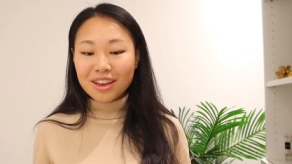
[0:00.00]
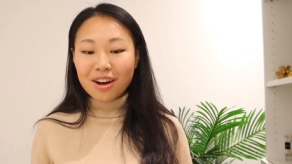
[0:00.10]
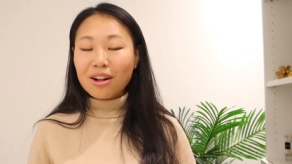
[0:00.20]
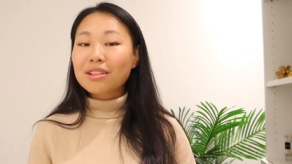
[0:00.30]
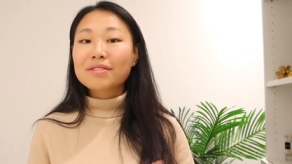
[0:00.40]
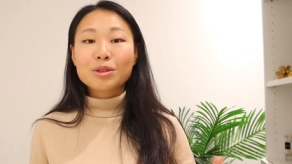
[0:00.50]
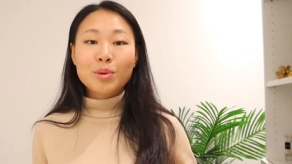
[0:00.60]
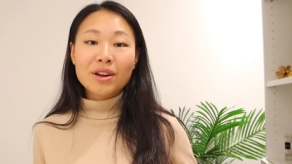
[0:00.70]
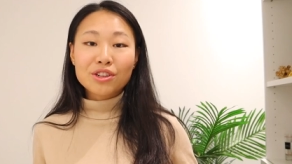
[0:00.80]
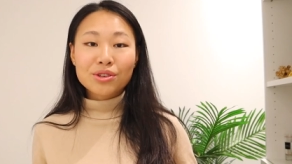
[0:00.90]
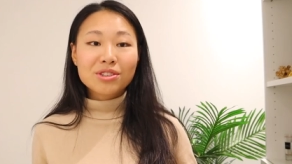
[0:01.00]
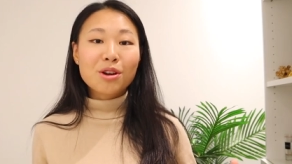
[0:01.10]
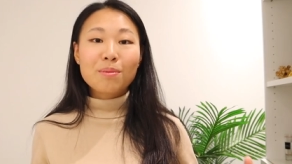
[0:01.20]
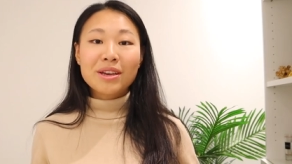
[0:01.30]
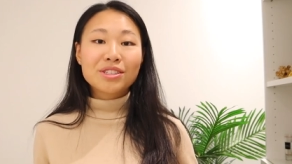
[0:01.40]
All of these putting drills
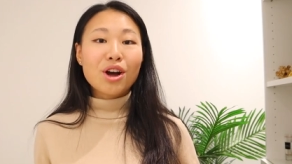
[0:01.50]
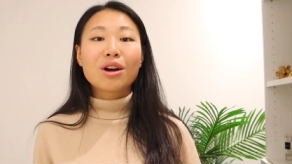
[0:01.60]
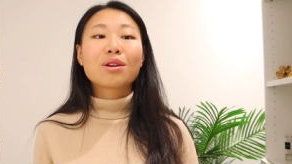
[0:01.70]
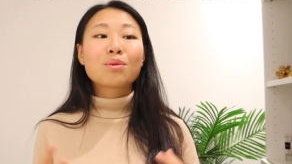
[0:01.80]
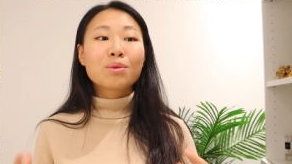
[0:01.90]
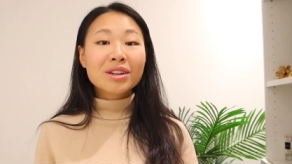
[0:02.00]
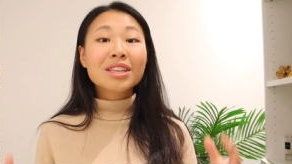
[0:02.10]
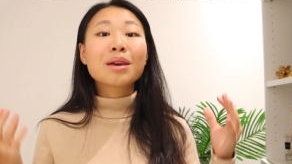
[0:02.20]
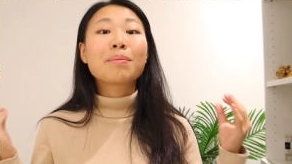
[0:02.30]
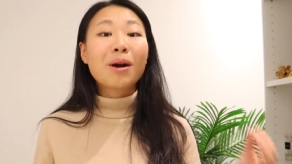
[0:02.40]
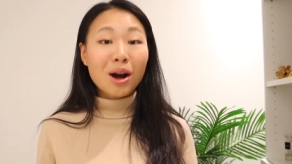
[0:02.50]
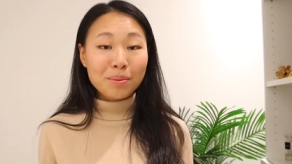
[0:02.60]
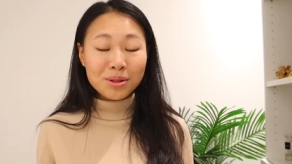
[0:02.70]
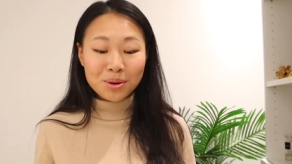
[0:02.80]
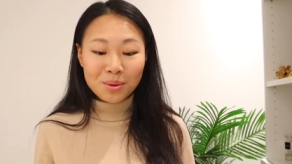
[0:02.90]
are based on really
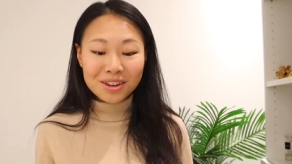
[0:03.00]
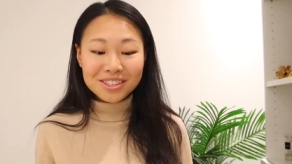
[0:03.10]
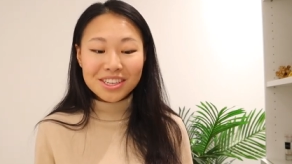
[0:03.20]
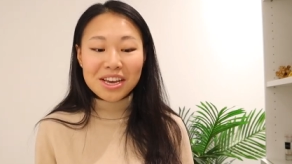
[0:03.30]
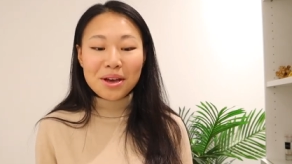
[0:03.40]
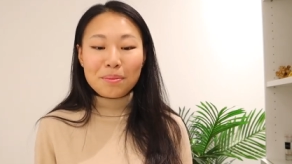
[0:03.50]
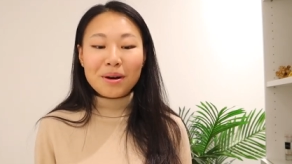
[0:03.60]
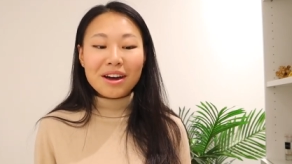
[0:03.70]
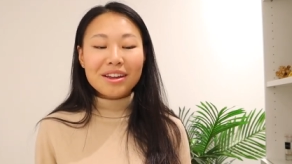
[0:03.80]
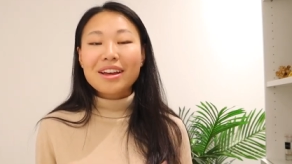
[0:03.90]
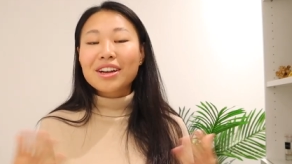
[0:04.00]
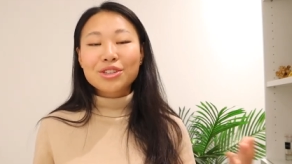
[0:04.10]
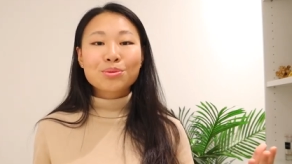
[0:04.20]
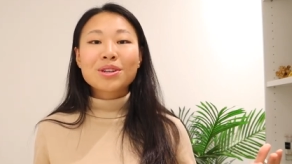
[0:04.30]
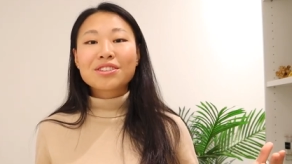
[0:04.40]
popular ones, but I
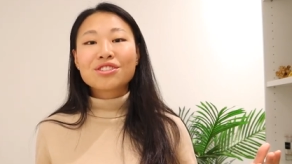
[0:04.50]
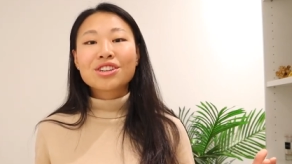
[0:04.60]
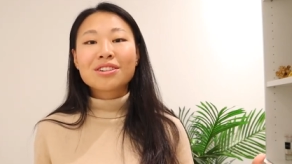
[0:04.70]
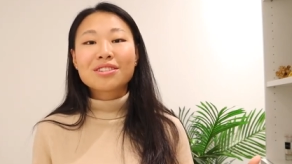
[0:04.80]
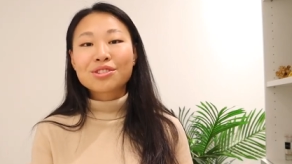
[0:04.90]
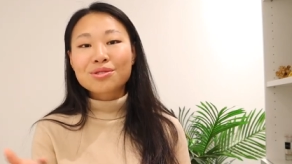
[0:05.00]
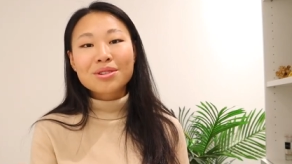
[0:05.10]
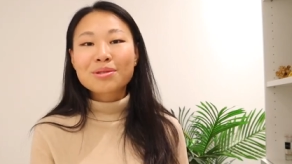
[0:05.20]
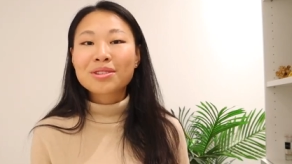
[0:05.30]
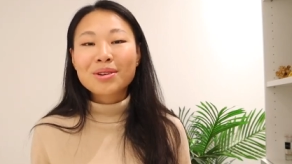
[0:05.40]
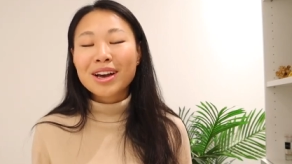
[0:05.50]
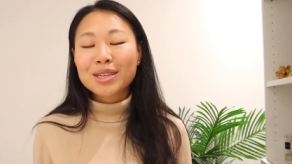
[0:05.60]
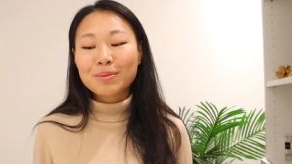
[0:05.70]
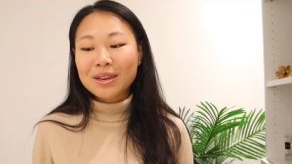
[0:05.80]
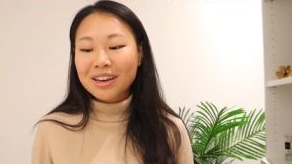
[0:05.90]
just wanted to share this story with you
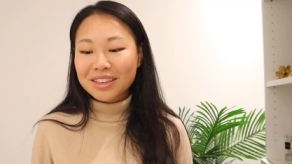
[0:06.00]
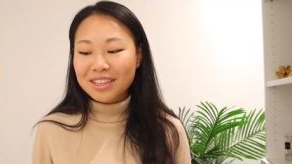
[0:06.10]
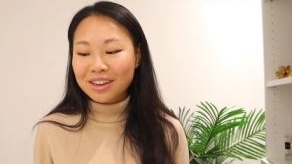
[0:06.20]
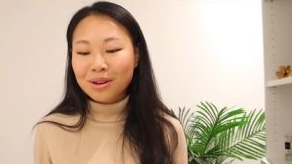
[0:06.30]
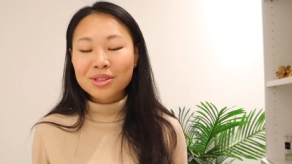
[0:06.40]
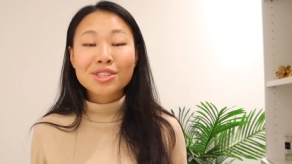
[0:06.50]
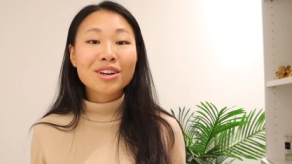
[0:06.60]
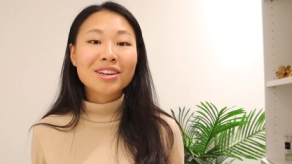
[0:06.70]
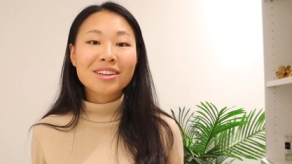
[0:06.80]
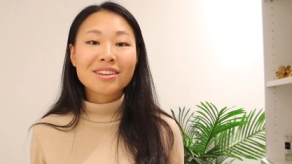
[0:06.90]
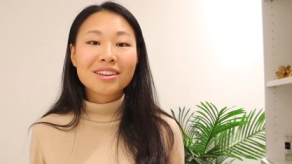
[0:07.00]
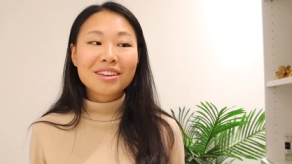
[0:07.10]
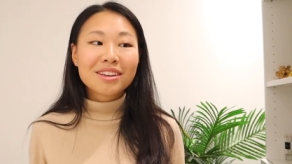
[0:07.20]
guys because it all started